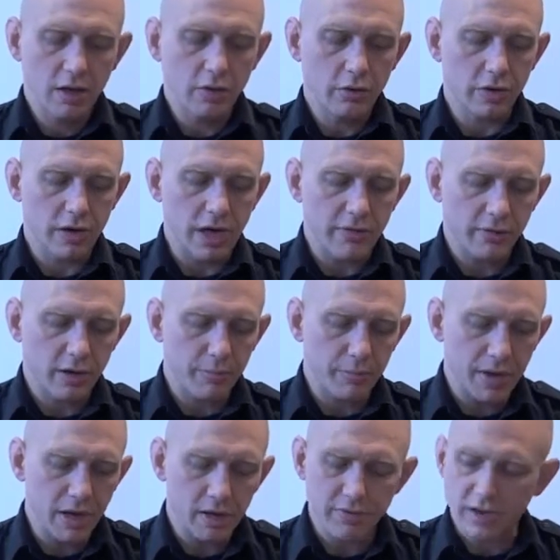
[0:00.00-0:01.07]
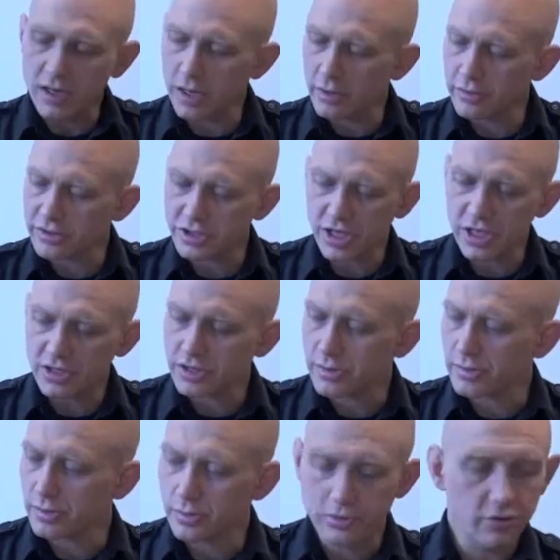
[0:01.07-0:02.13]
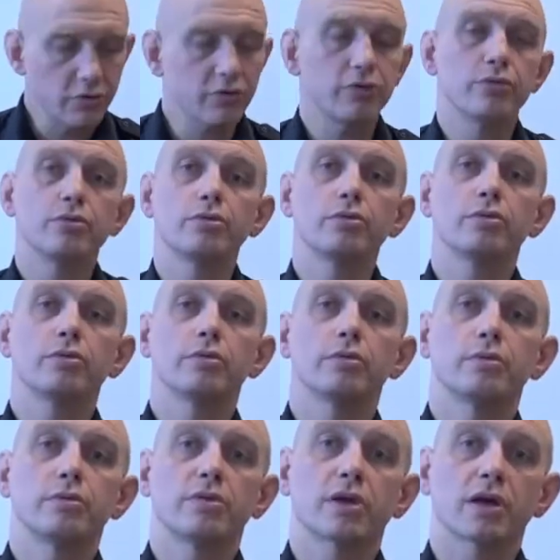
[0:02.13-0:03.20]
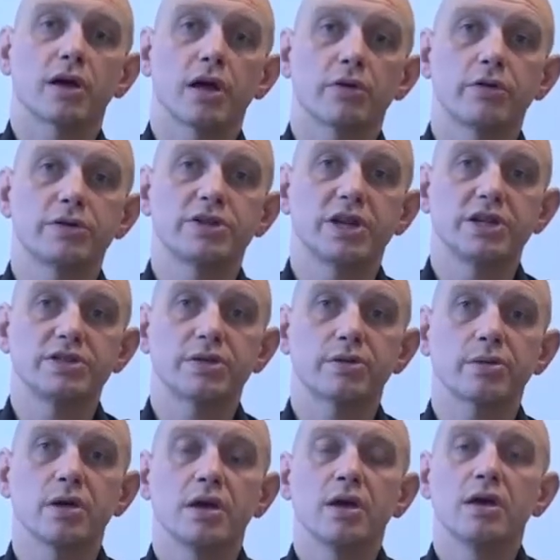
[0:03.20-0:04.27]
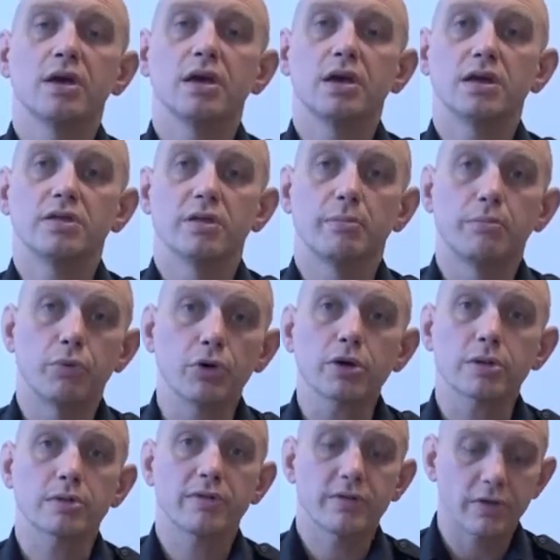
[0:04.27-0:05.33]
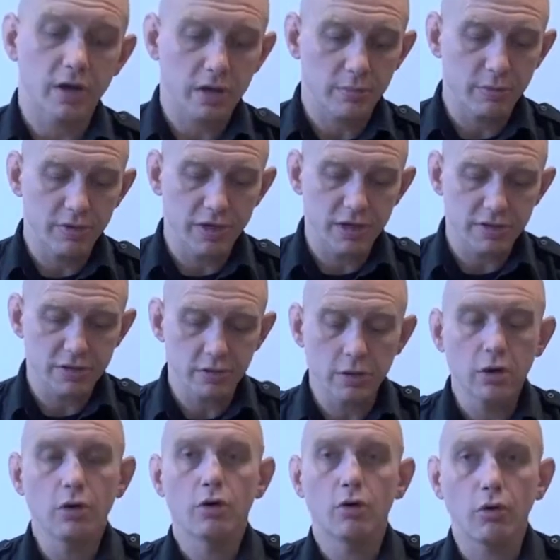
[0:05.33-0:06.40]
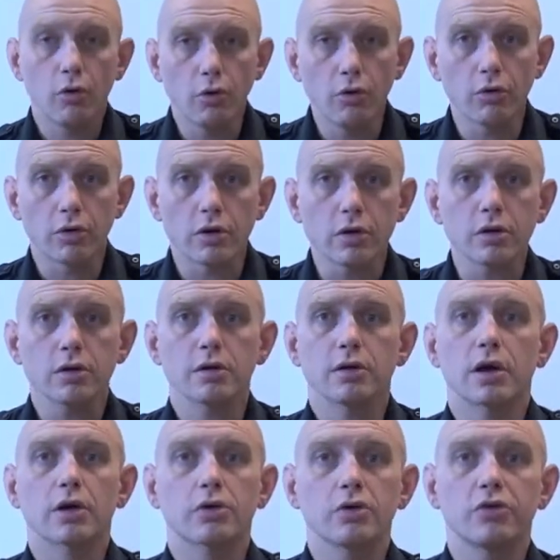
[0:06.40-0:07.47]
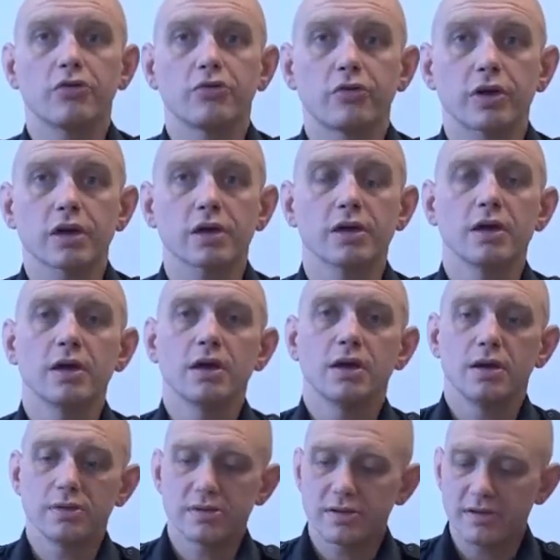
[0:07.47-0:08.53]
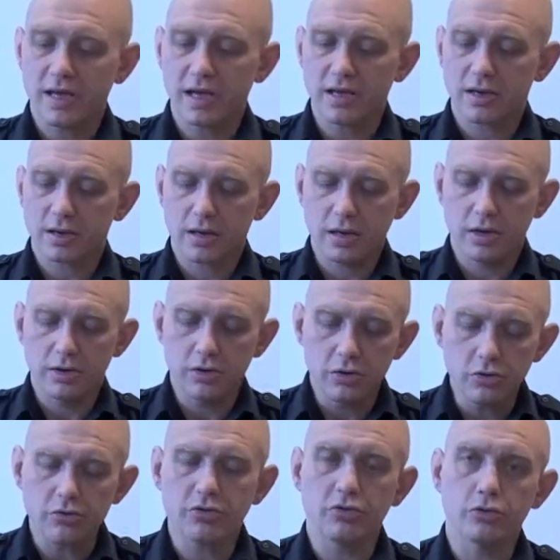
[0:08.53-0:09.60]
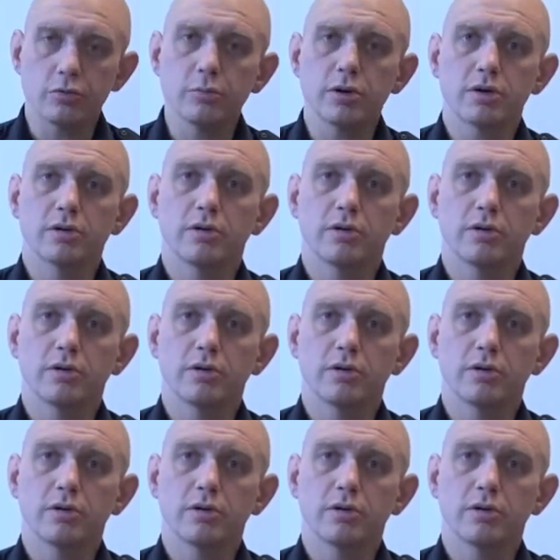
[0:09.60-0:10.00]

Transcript: You can either compare the color changes to the color changes in the books, in the documentation, or a good trick is to take a new tube,